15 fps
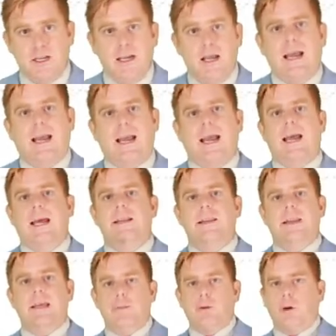and they
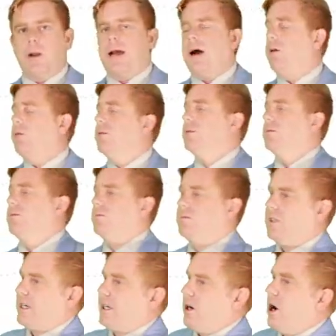put out
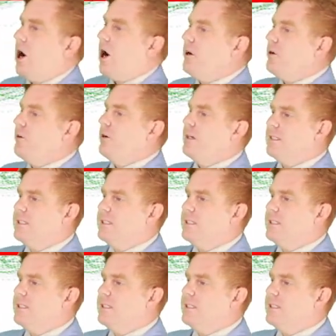like 100